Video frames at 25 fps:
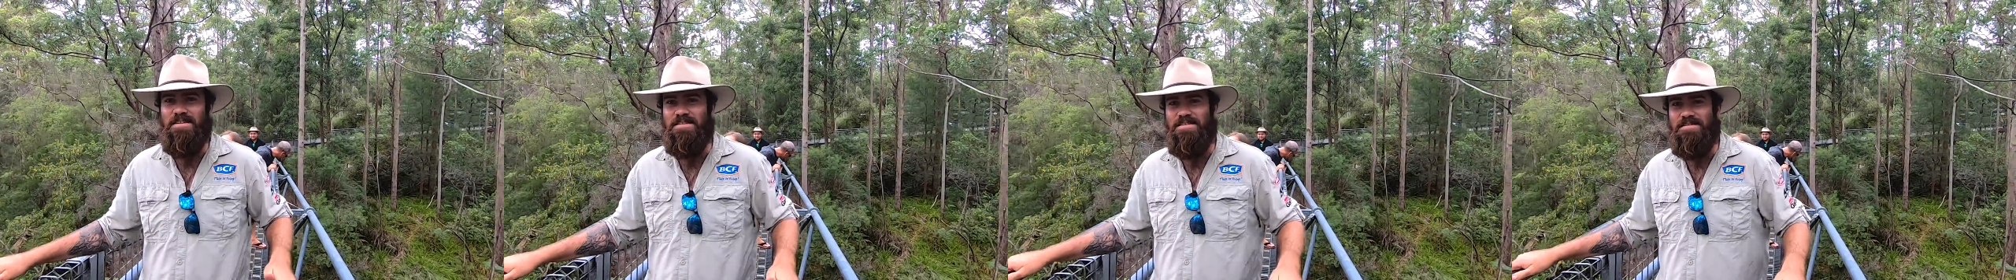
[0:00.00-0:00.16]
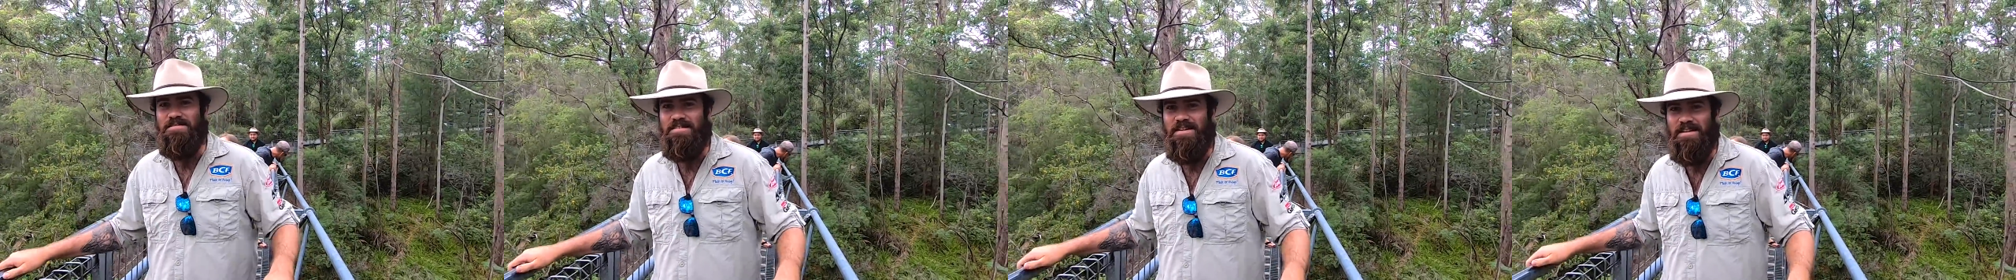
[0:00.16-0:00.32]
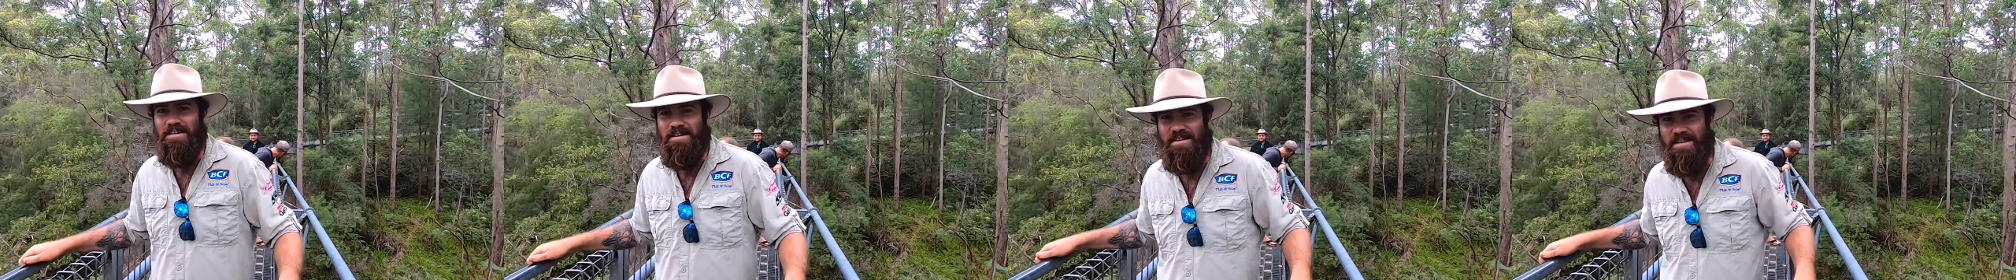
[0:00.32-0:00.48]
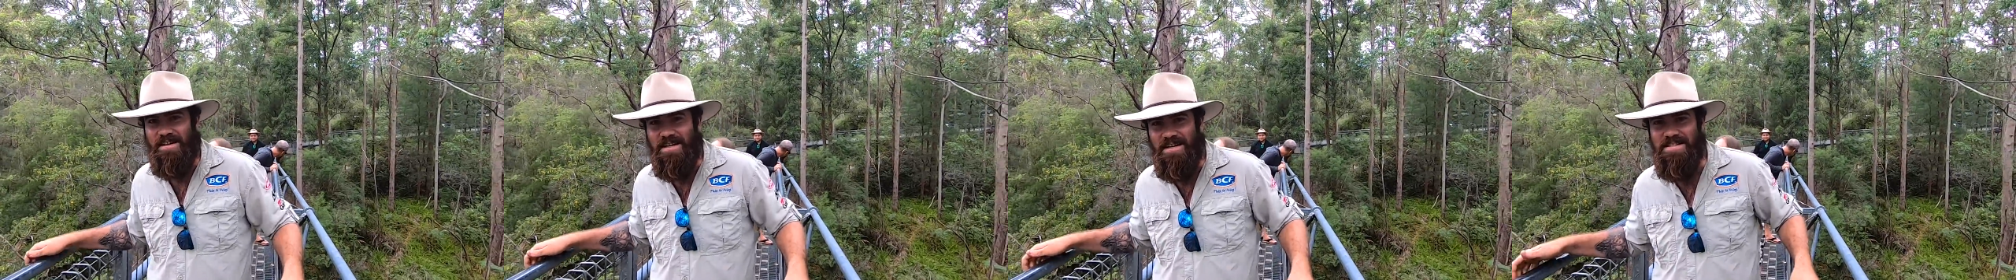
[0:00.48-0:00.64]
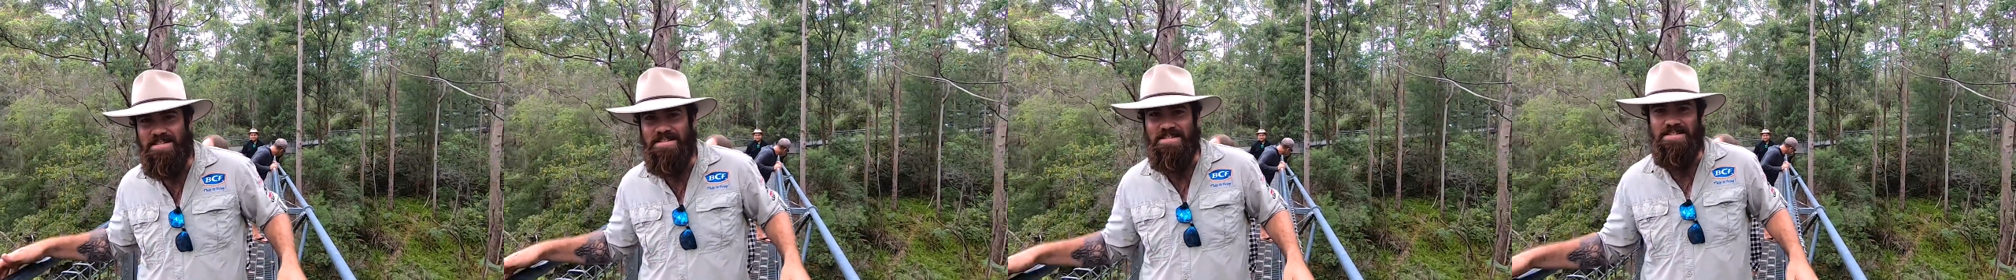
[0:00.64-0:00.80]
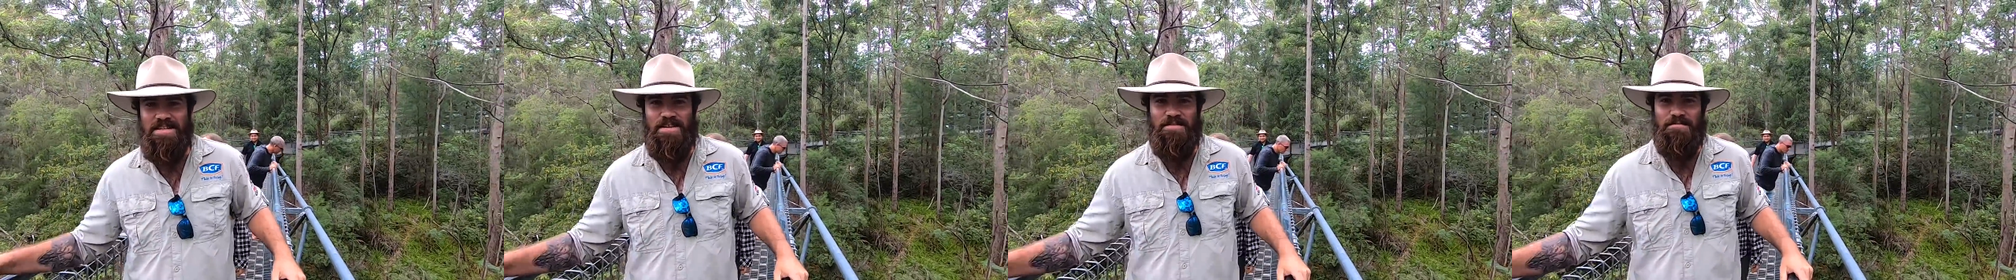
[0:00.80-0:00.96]
doesn't like
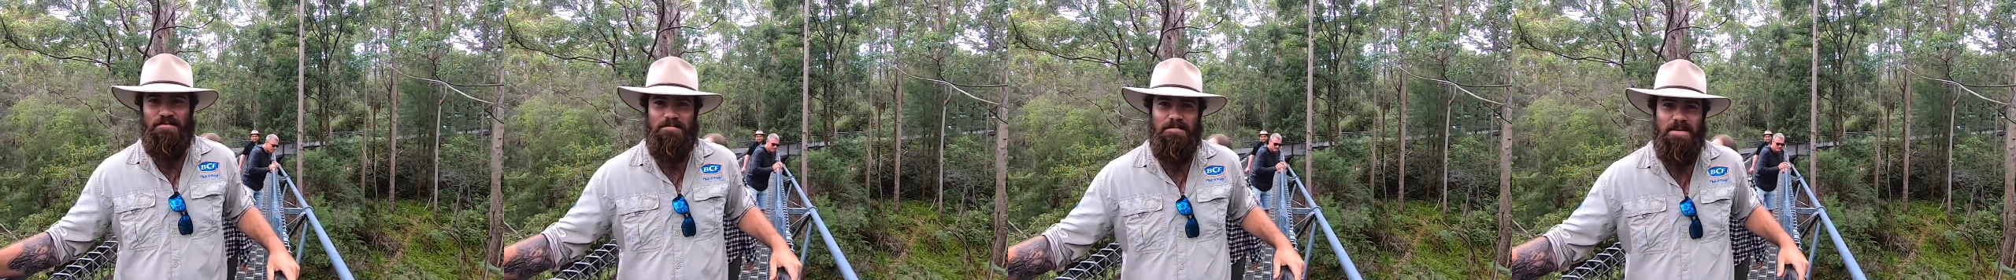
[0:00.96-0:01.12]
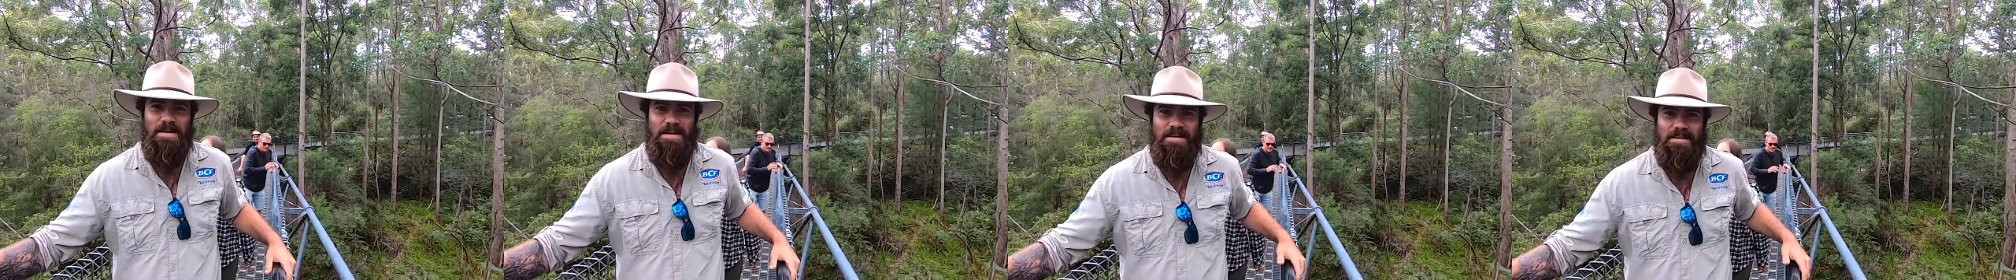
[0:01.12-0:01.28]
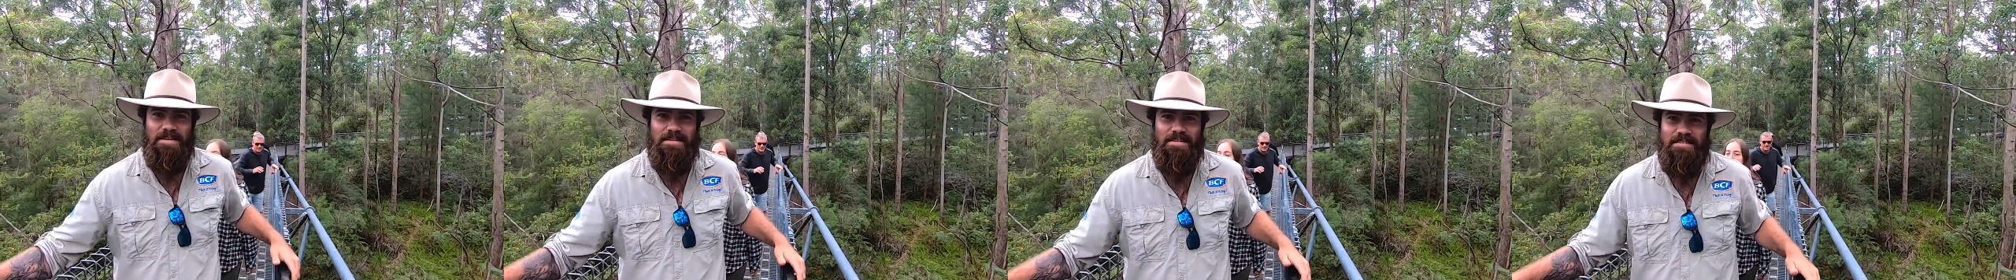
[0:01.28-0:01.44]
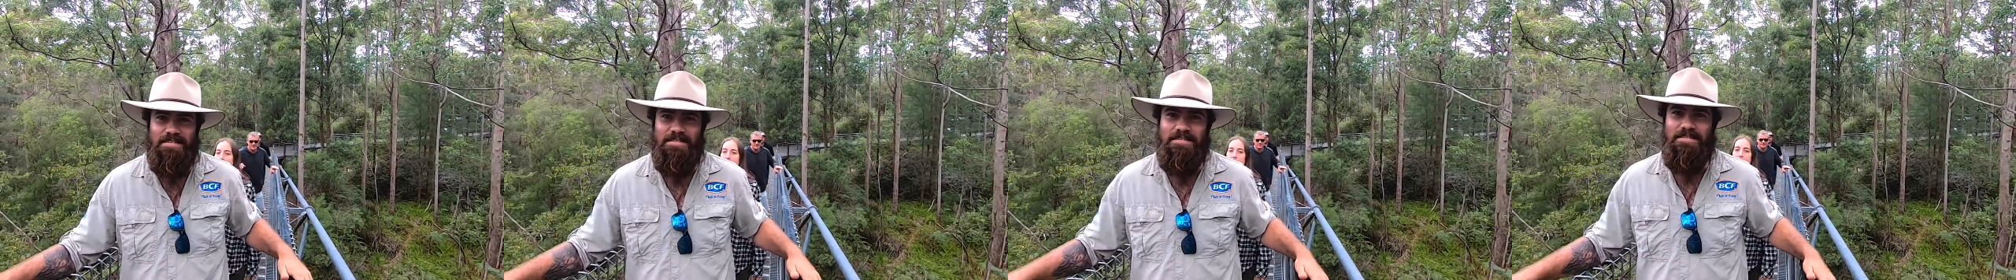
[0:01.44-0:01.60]
heights except for me.